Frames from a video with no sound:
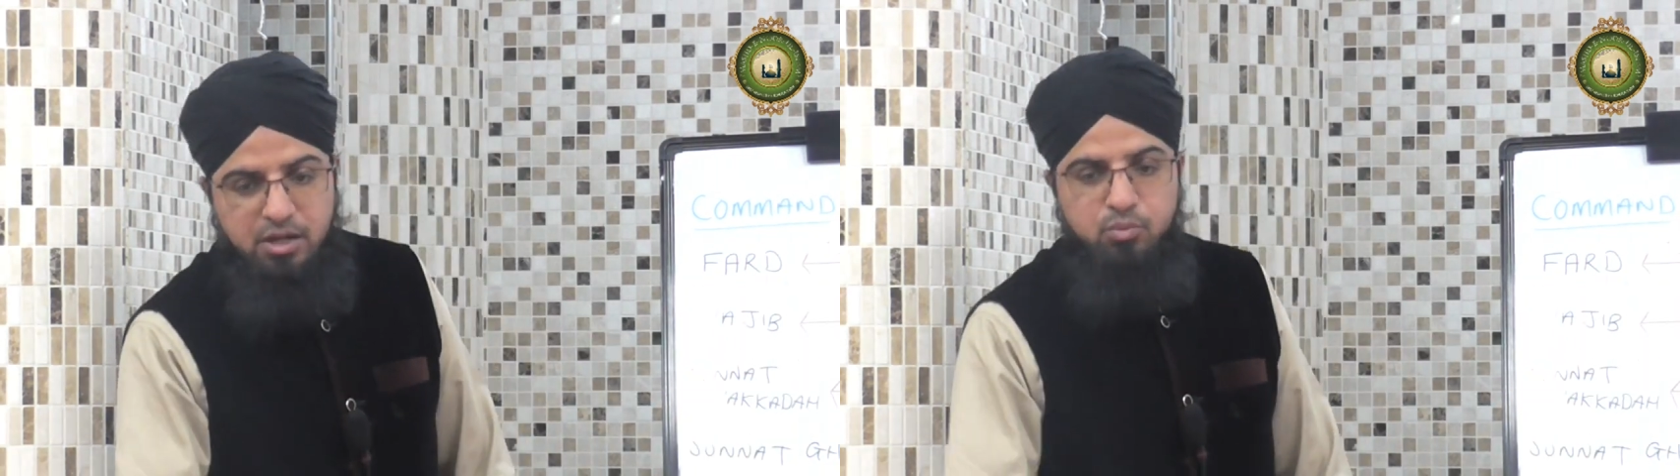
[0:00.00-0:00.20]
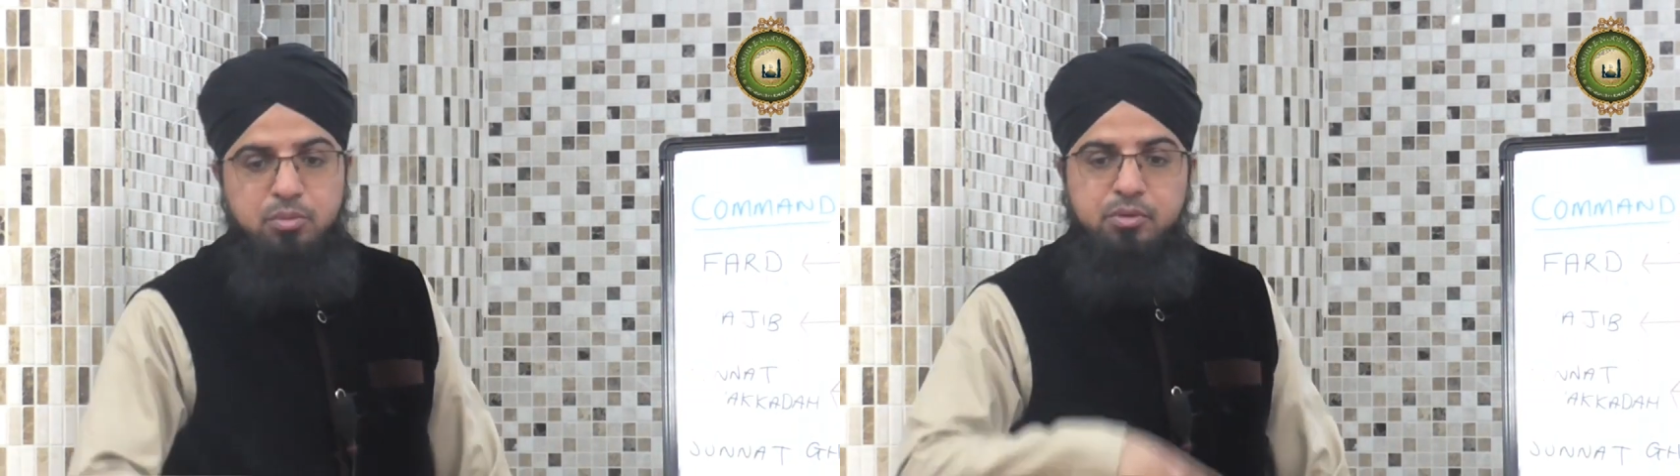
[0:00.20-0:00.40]

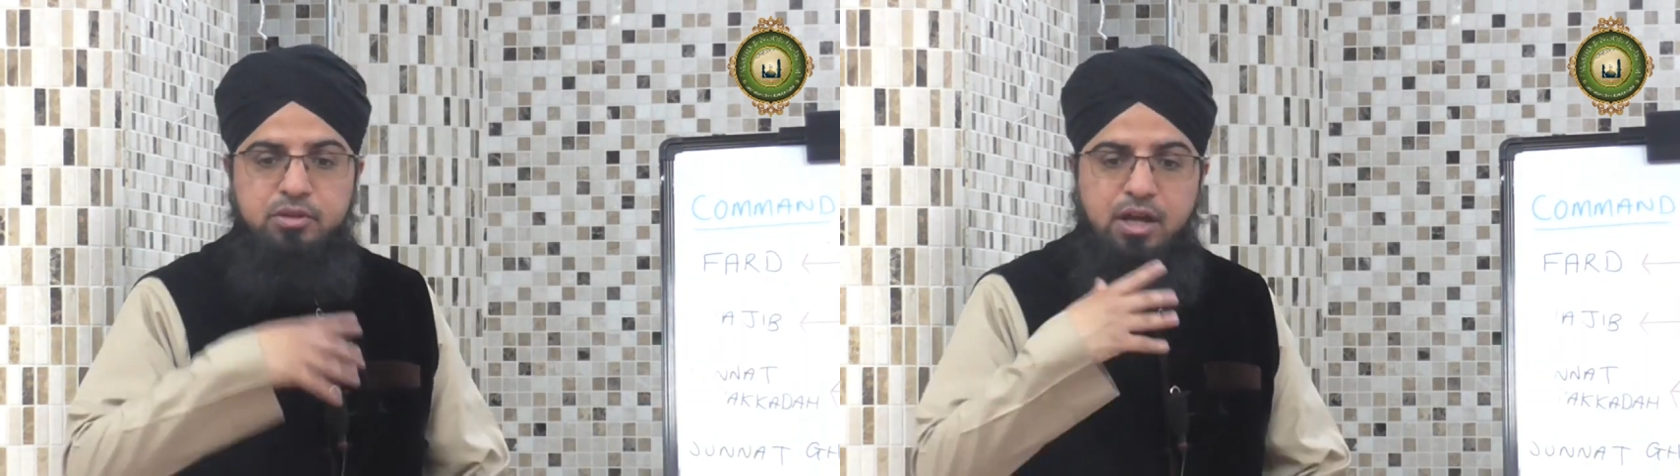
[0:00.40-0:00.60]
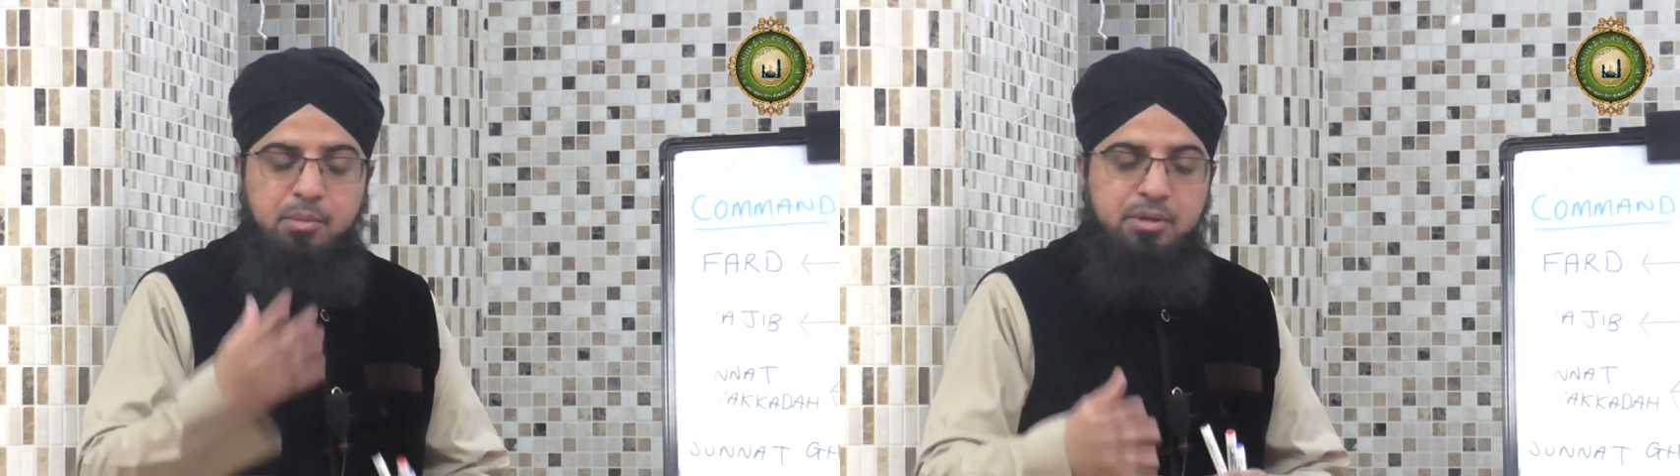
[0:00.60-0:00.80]
I
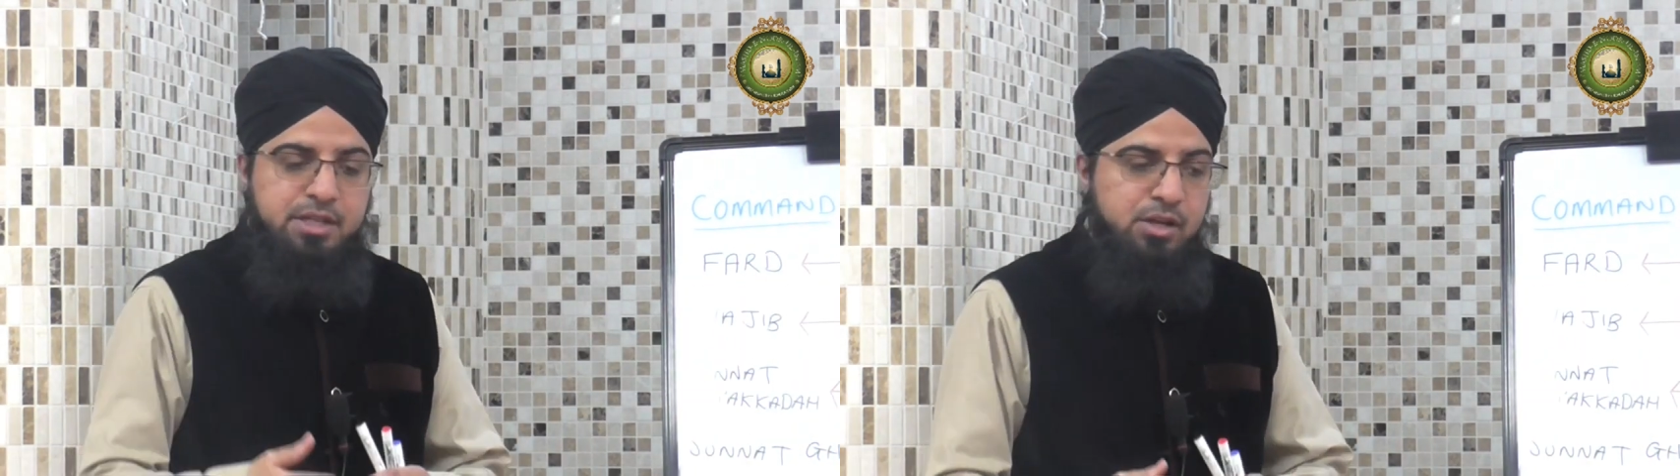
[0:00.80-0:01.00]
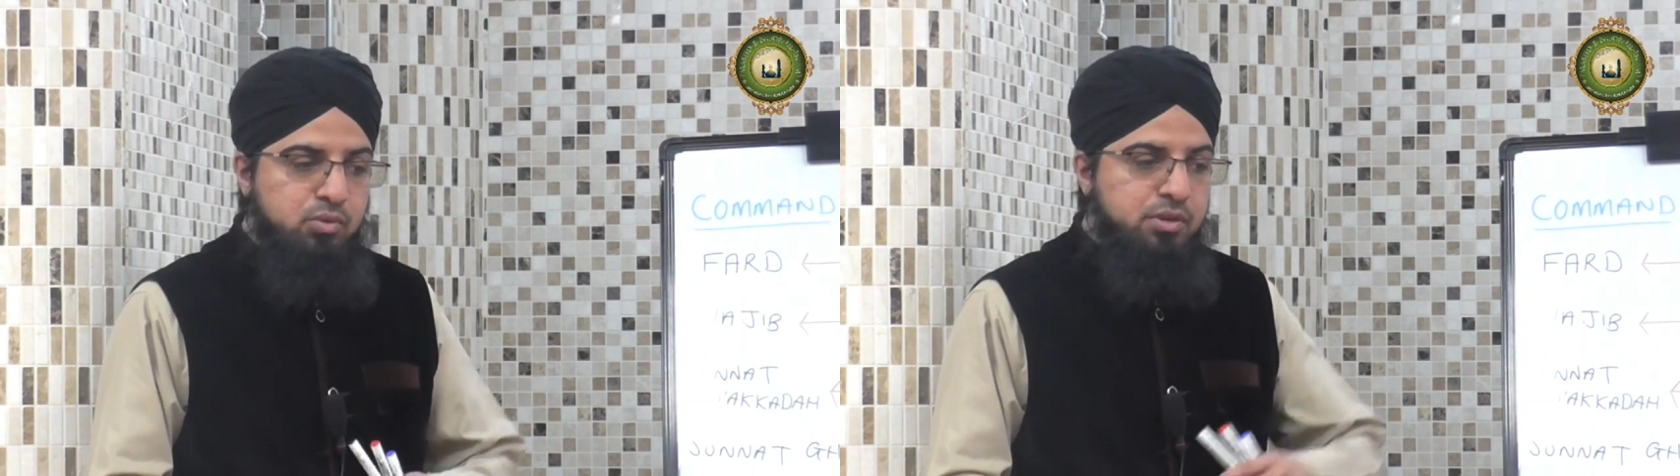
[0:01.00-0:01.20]

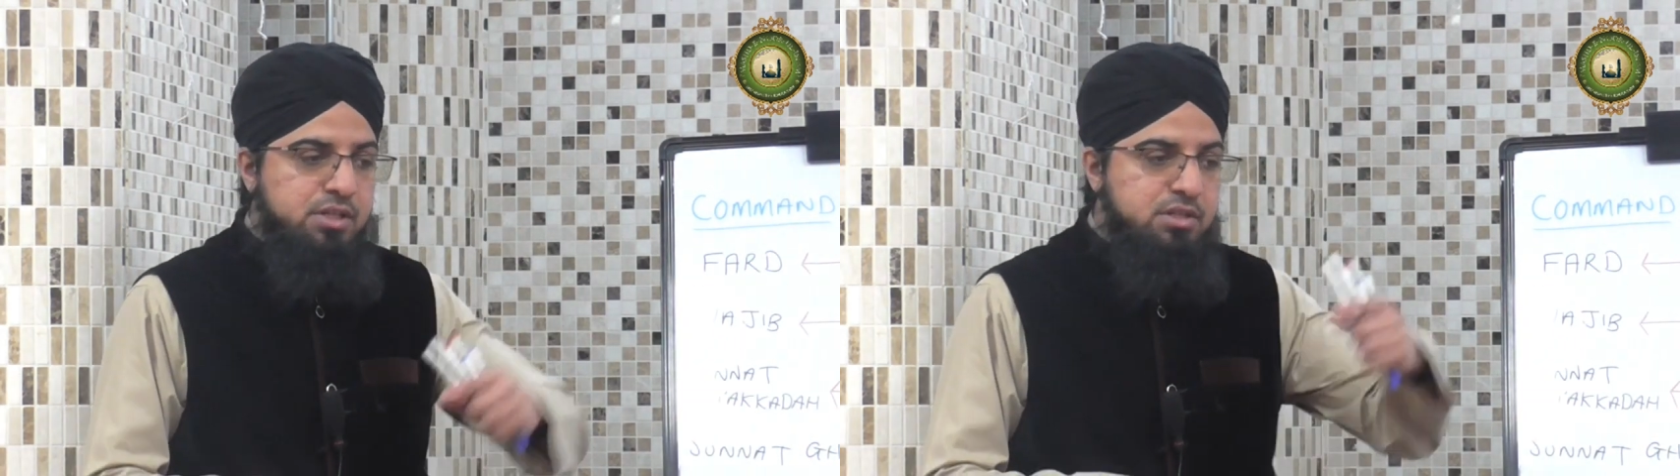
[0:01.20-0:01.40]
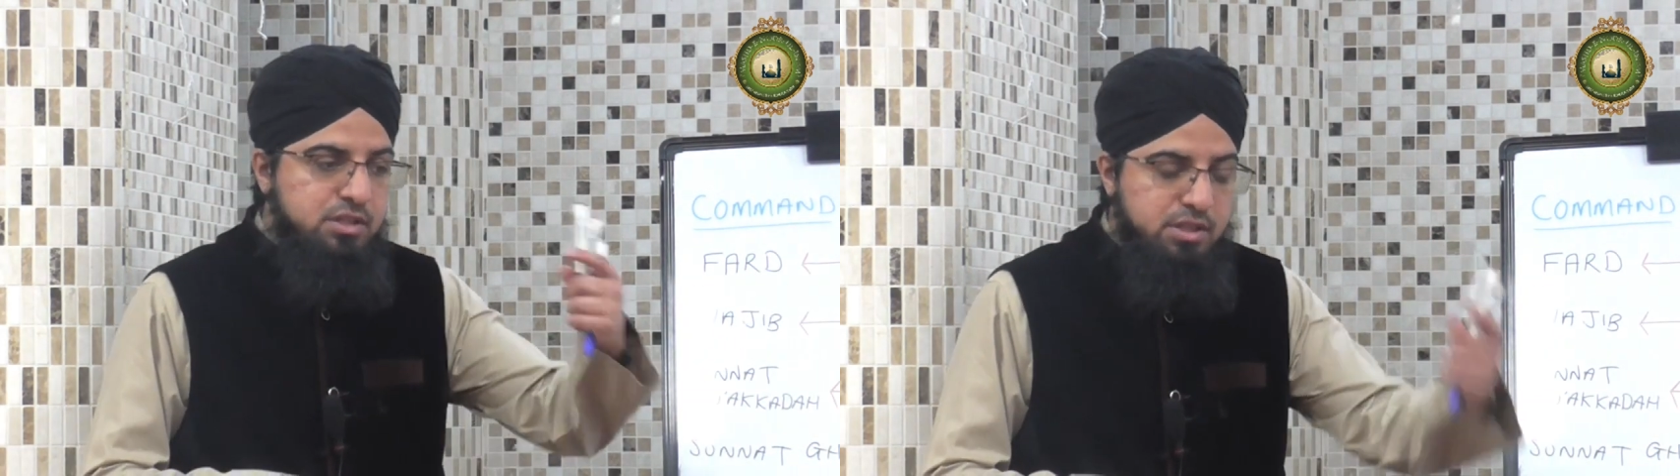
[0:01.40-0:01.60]
will tell you
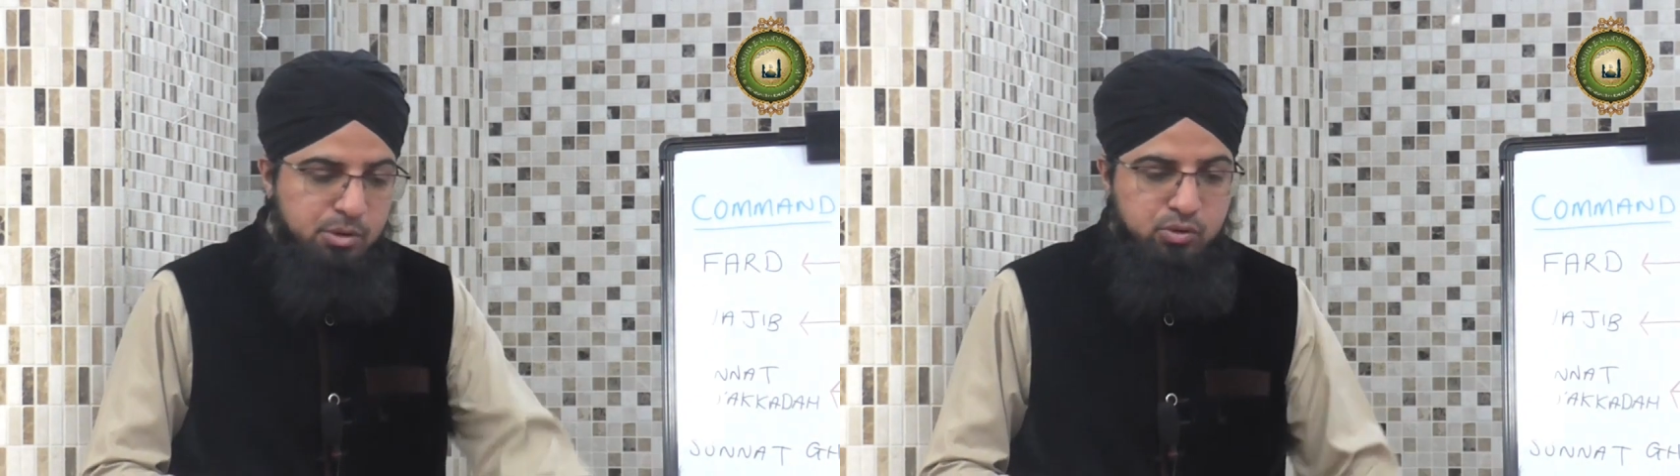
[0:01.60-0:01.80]
these things are